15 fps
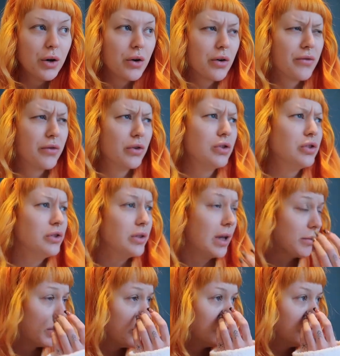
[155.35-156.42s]
Or photo shoot,
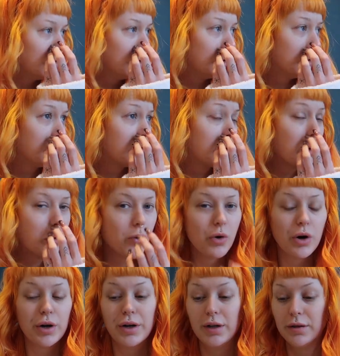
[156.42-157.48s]
I'm going to
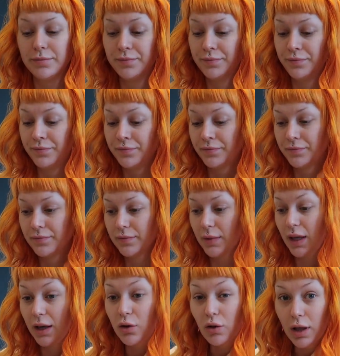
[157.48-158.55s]
record
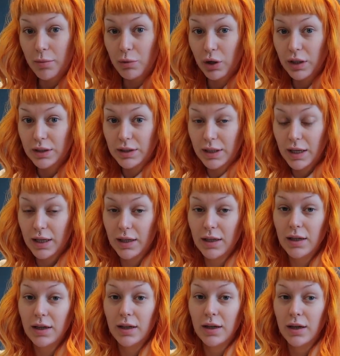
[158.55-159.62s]
a
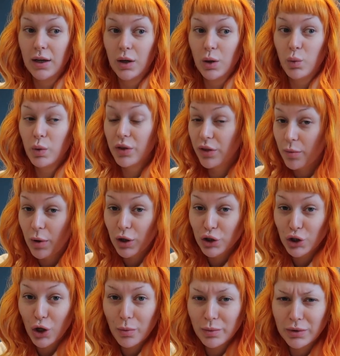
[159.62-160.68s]
collaboration with the body
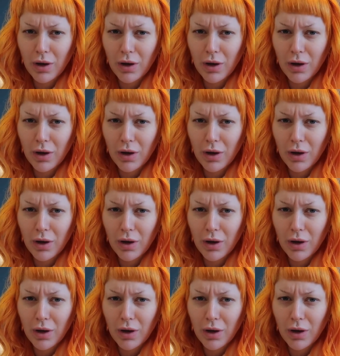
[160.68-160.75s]
shop.